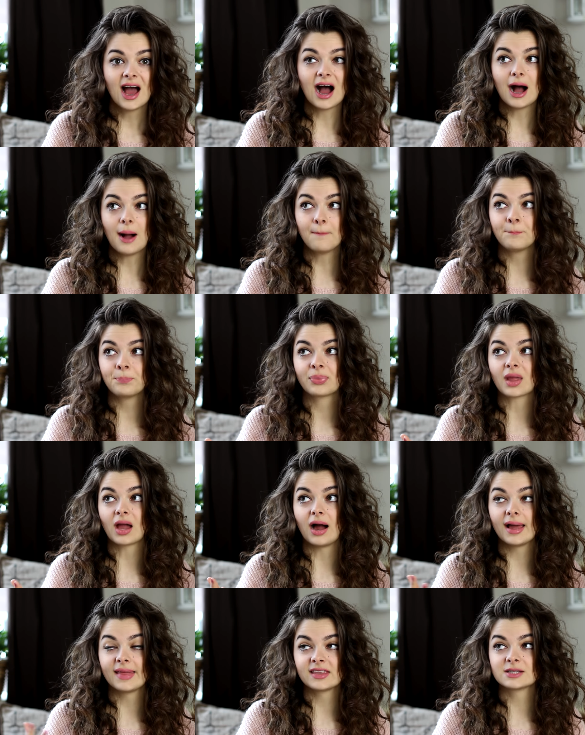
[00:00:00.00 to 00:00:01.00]
I
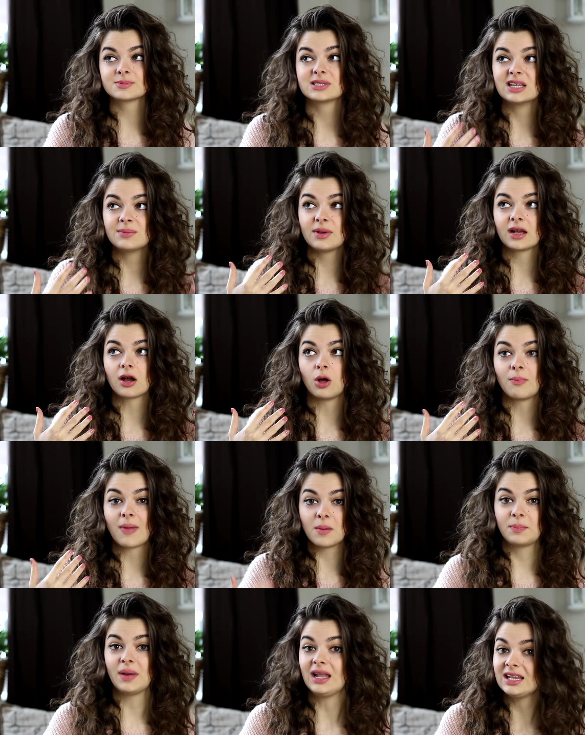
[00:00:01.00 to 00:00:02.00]
ended up sleeping on
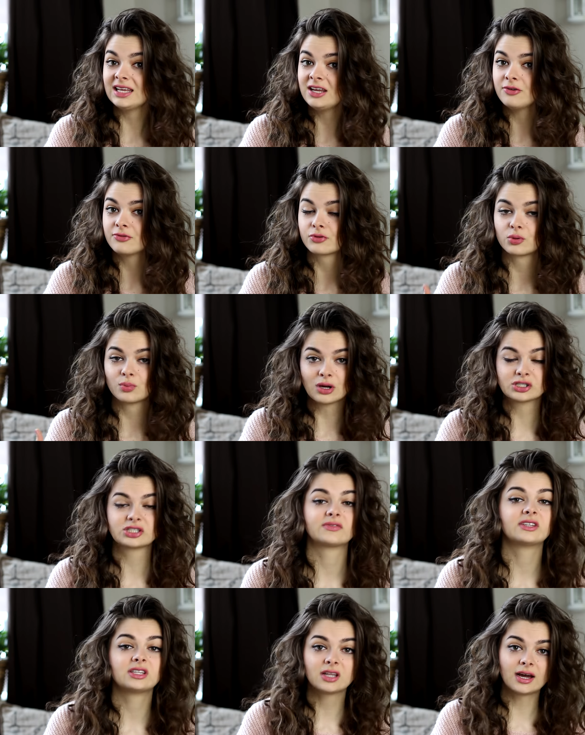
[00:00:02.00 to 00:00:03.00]
my belly for most
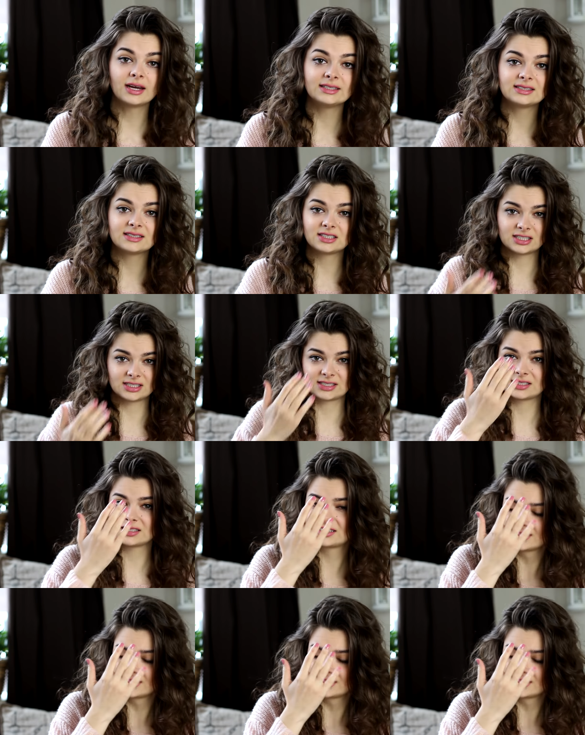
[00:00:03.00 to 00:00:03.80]
of the night, just